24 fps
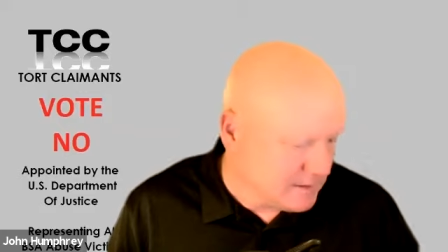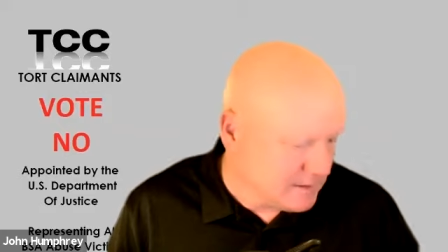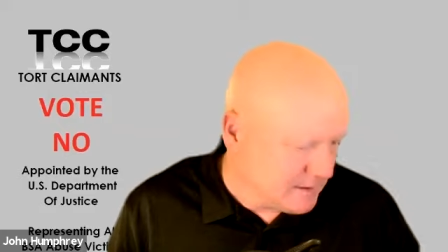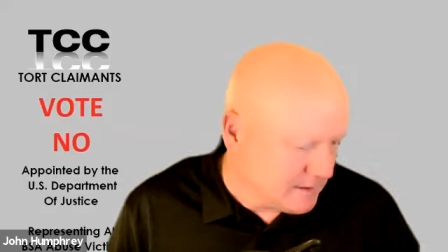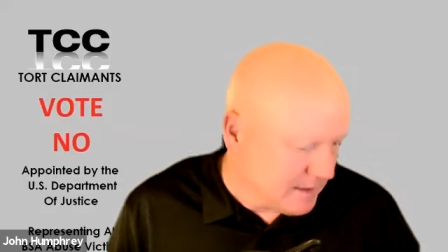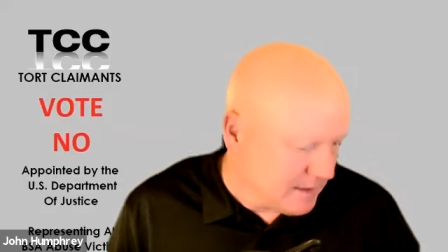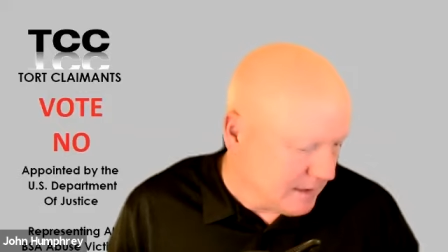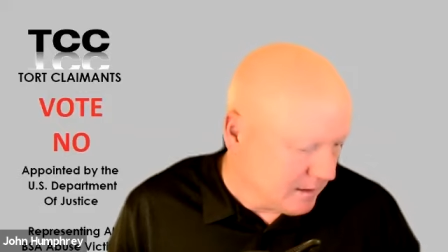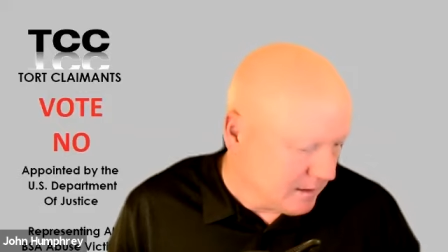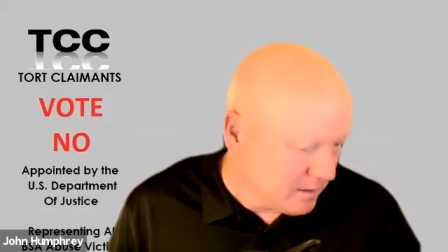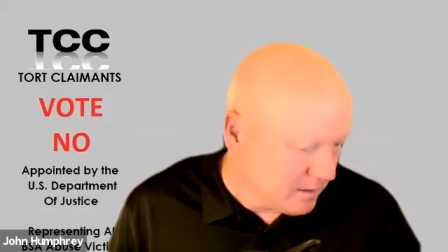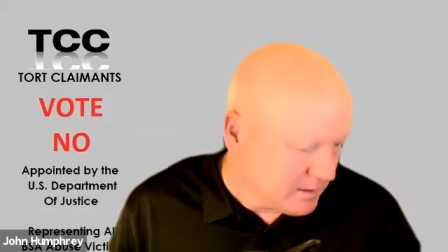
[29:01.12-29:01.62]

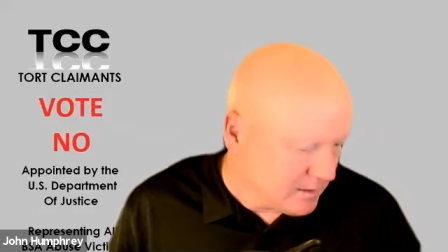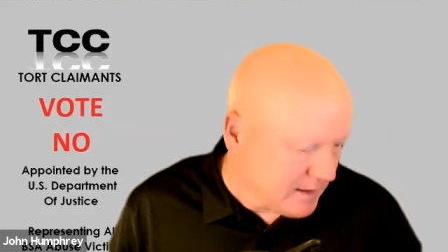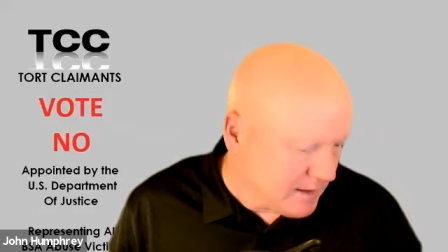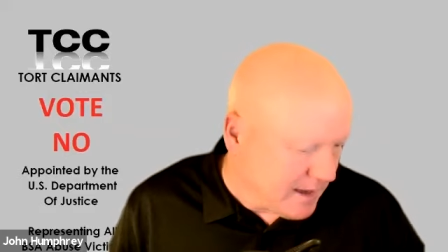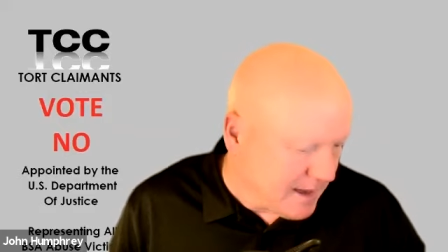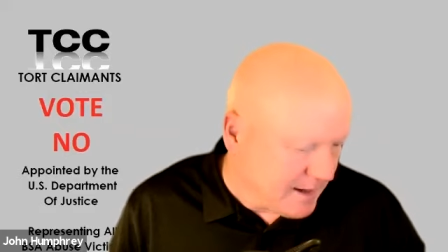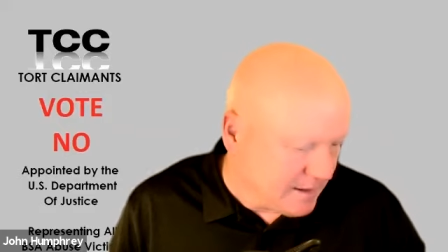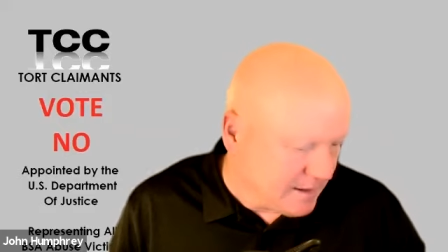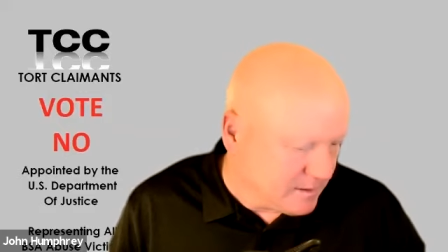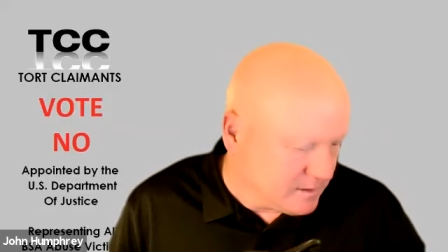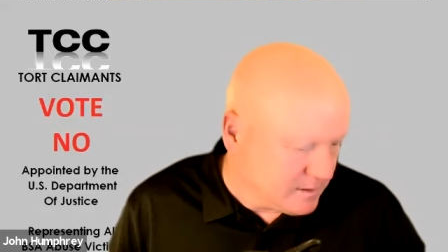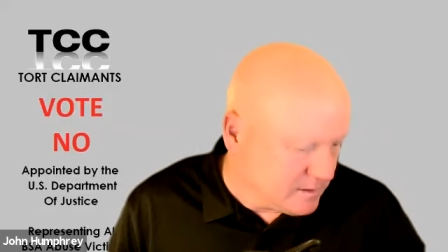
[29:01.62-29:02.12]
I looked
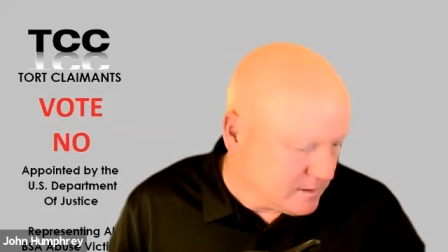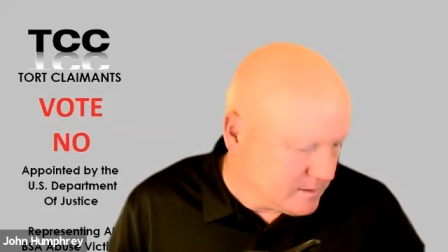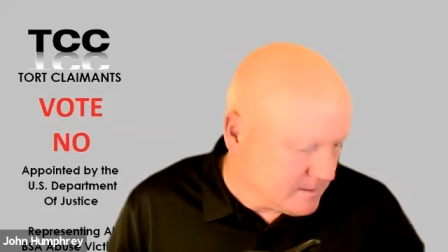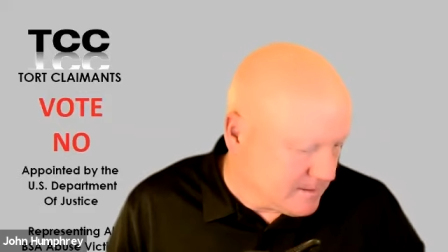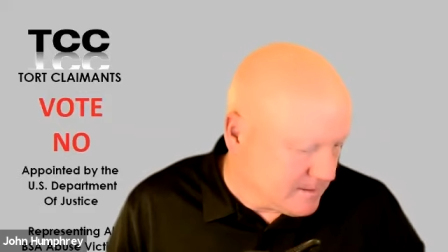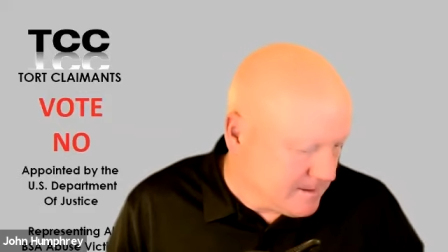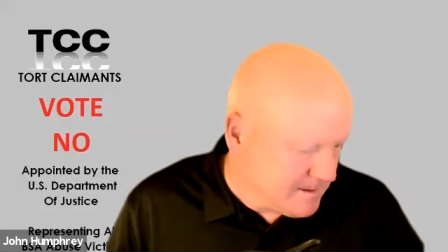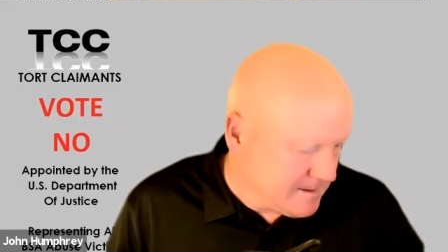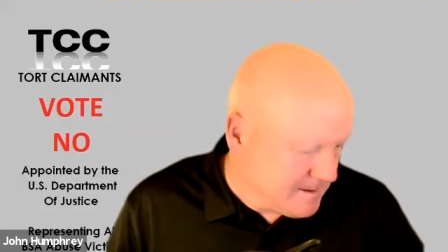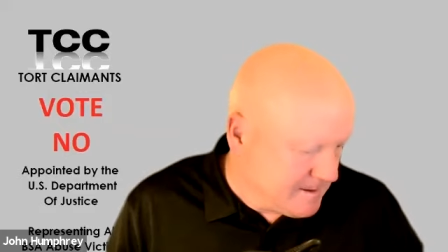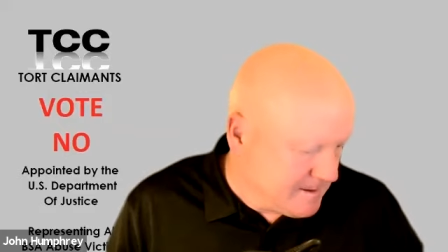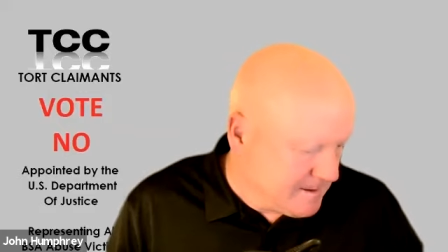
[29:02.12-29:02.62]
at it.
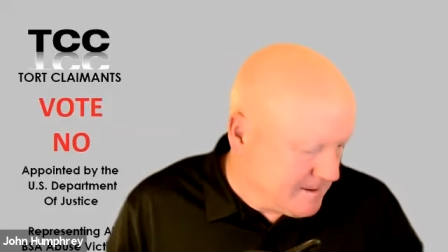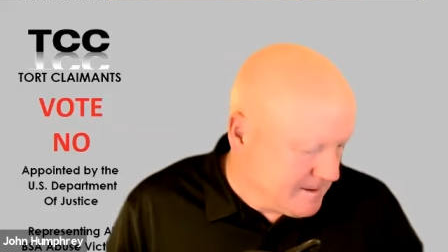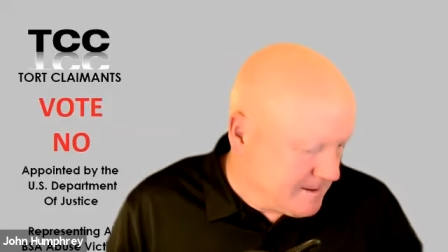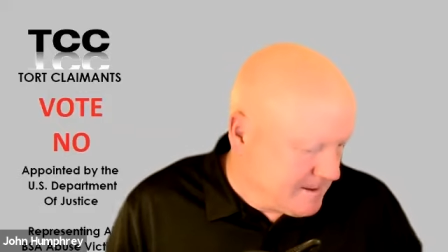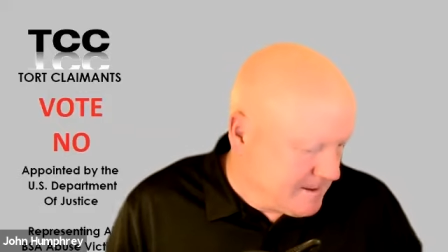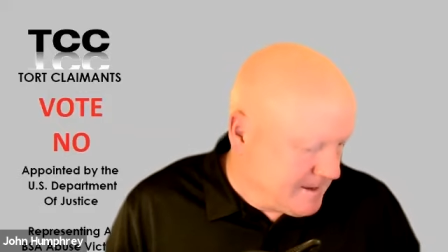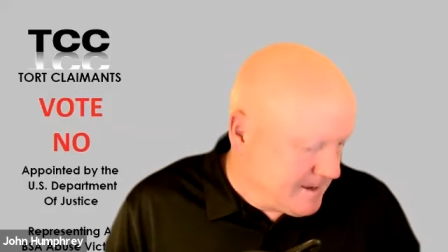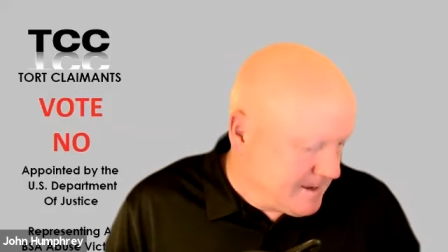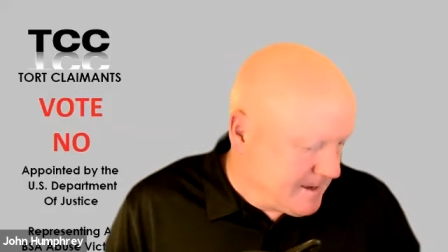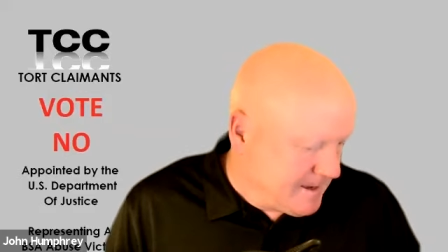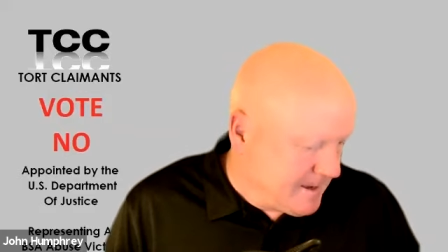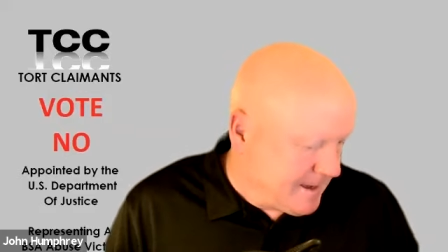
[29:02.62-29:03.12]

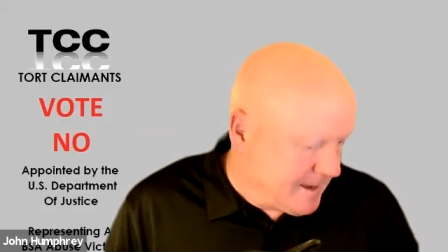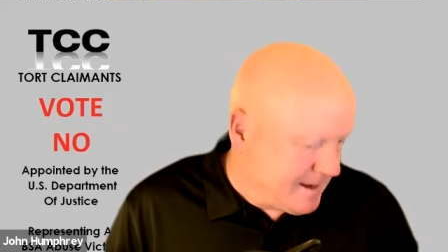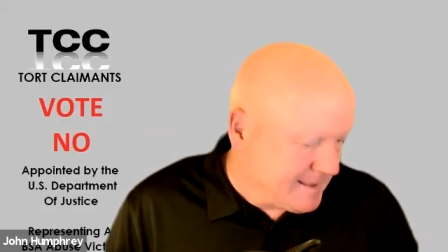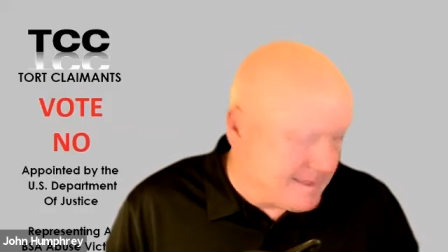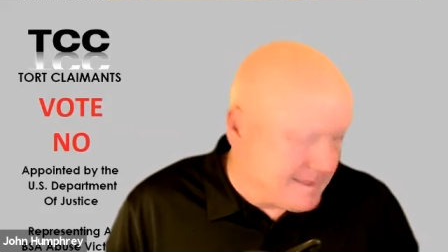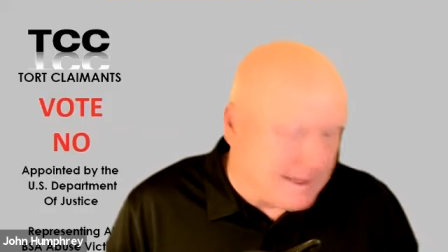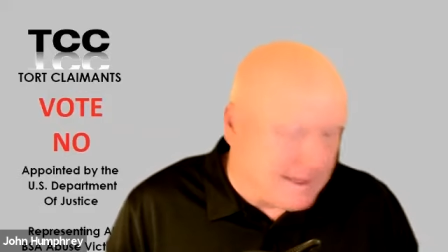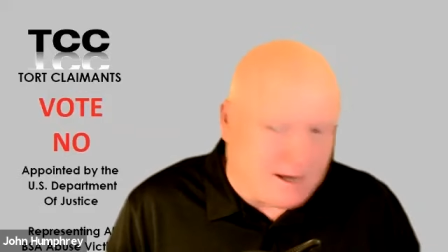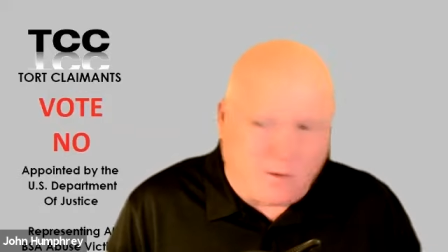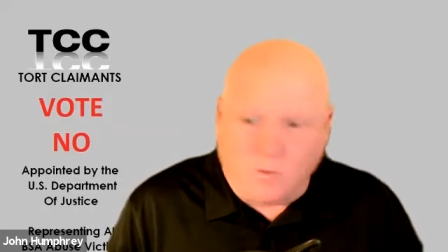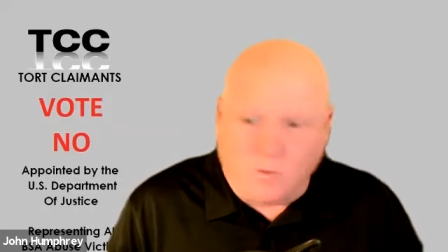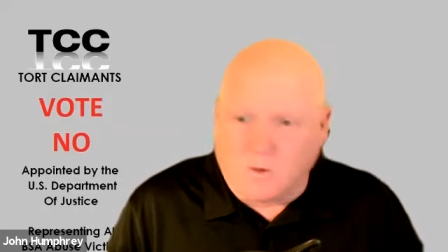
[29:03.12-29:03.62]
I
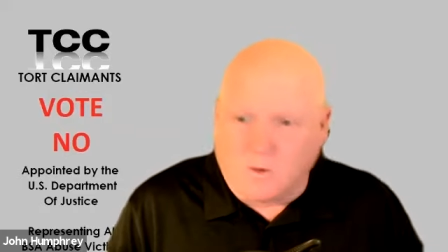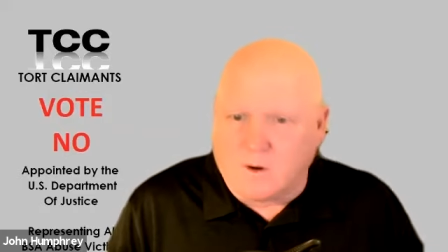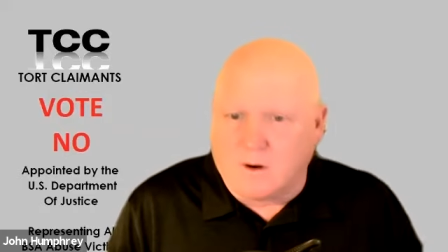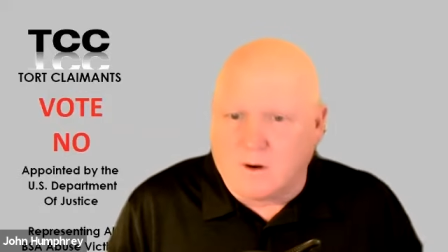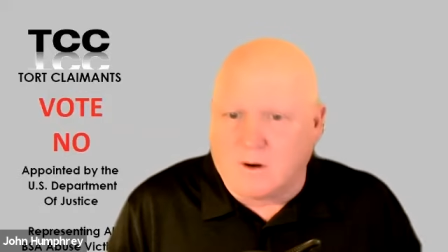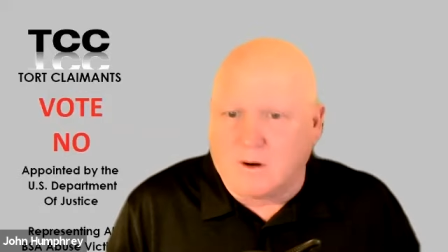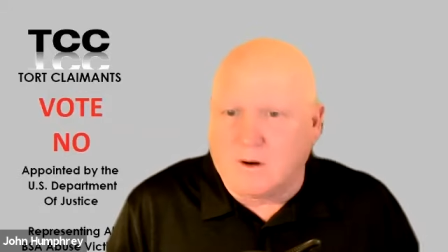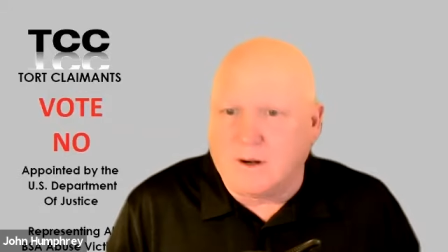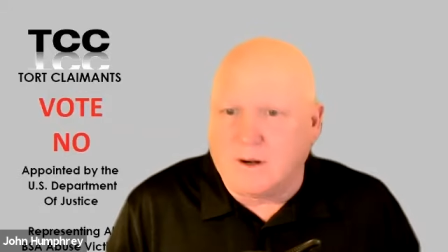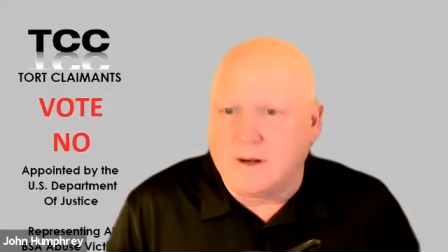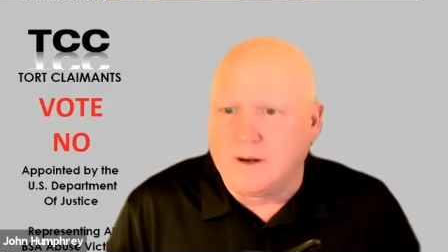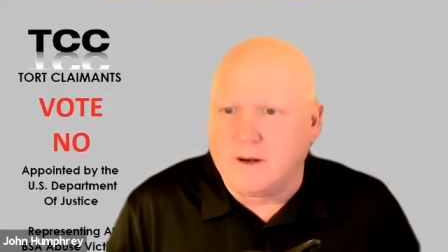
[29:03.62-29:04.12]
think
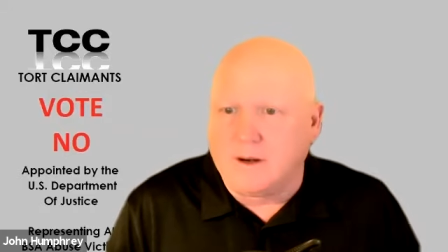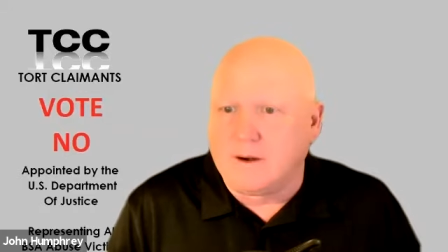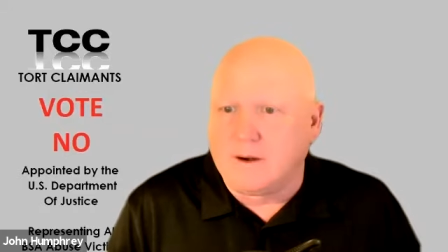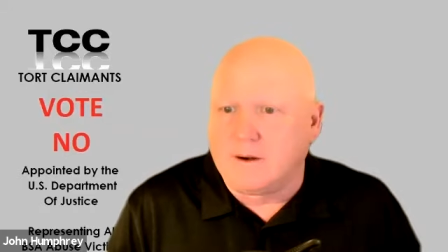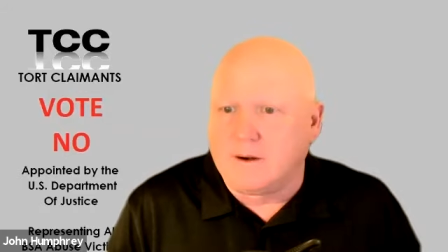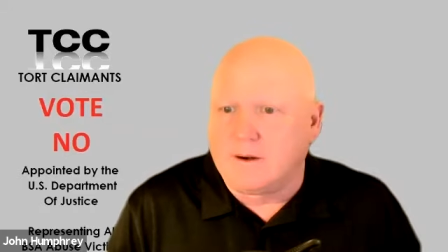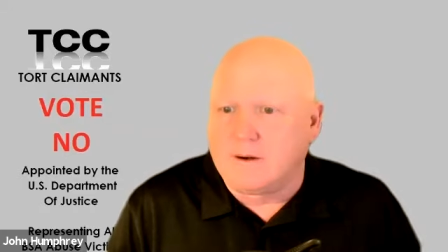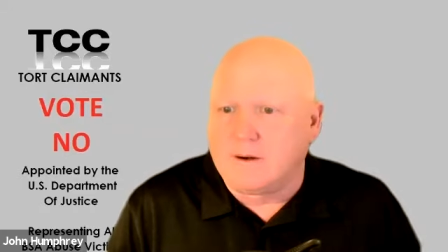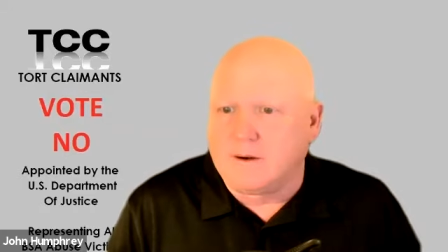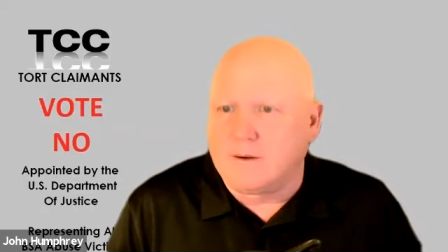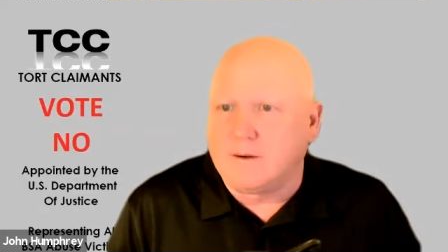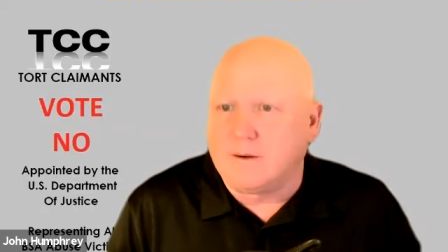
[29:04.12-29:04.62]
we're
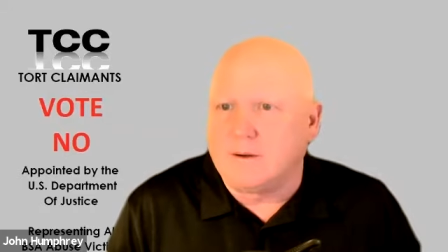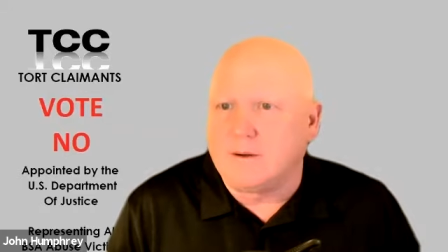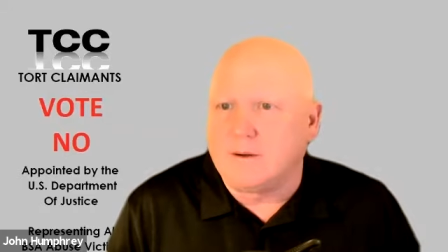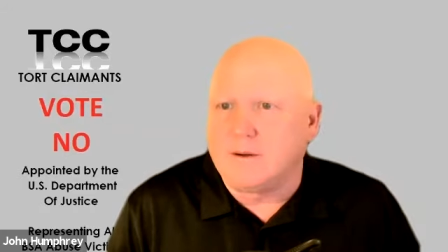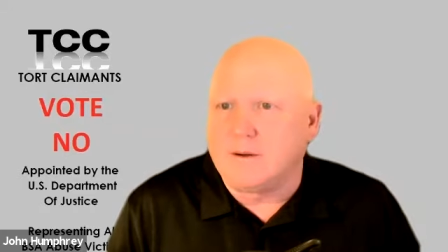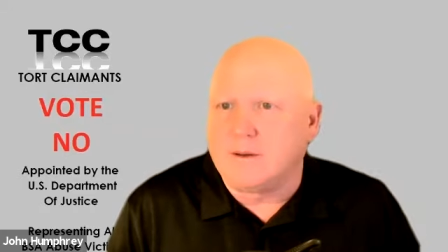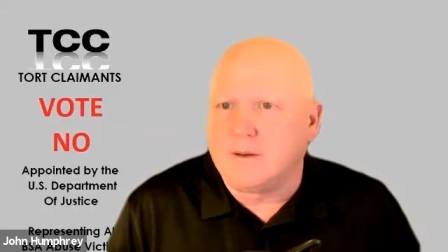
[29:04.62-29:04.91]
here.